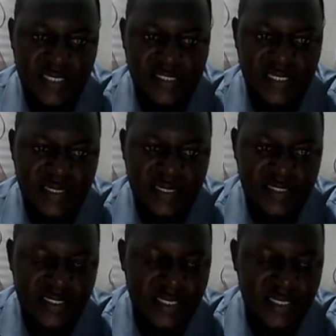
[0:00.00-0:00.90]

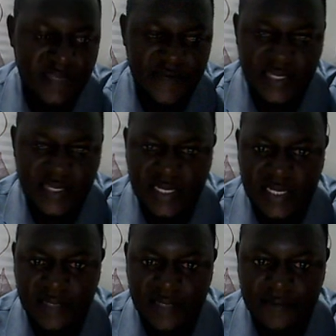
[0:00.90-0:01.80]
generated a given
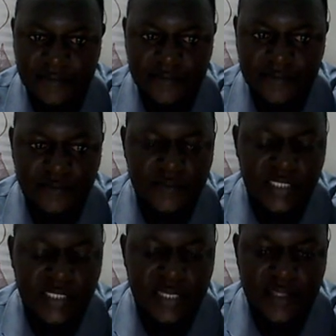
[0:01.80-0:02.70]
color.
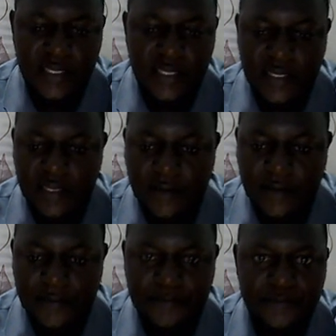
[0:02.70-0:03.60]
And
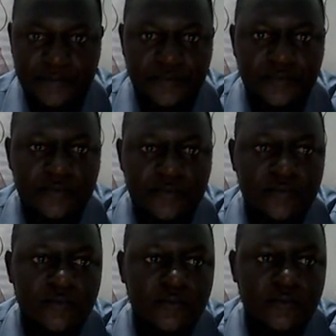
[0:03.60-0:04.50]
then
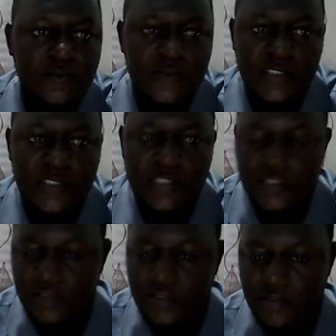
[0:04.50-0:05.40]
they
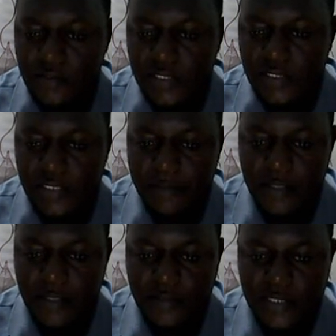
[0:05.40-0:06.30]
talked
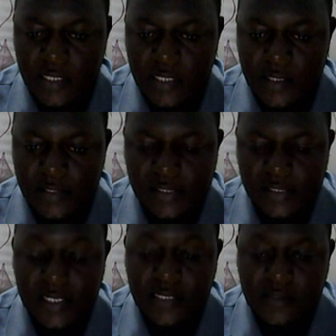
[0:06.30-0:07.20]
about
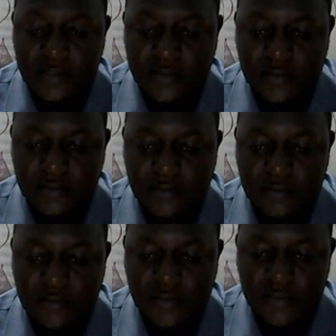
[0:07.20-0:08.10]
slide
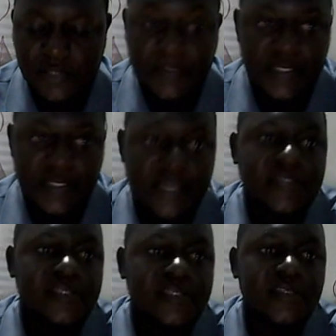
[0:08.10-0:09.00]
speed.
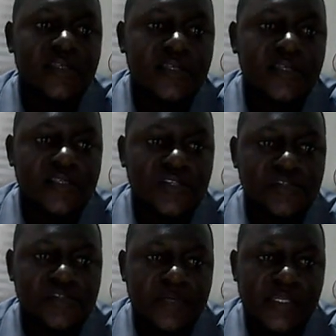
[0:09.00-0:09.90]
Yes, so
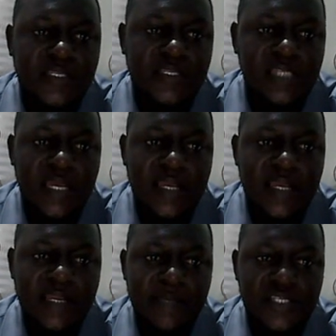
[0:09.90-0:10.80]
speed is under
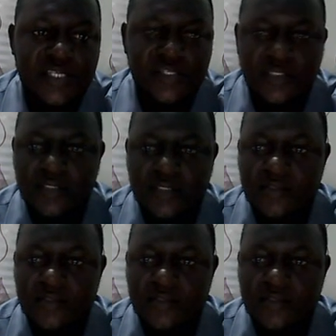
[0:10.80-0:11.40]
animation,